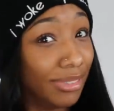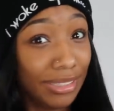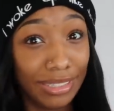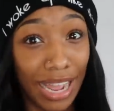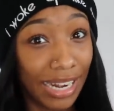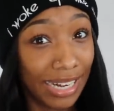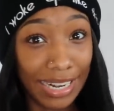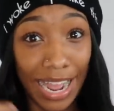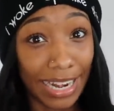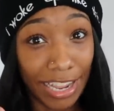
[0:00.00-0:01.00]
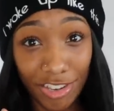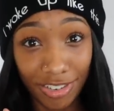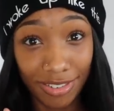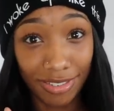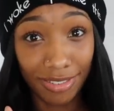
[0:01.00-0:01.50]
not
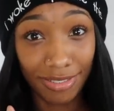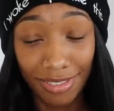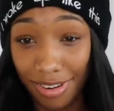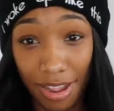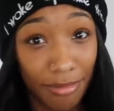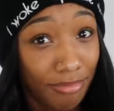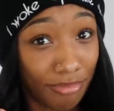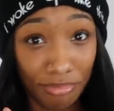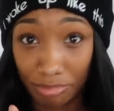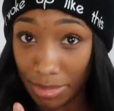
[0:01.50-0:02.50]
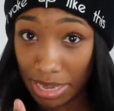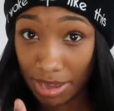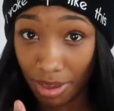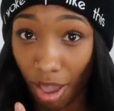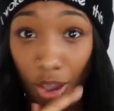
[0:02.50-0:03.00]
Nadeja,
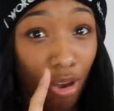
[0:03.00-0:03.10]
me,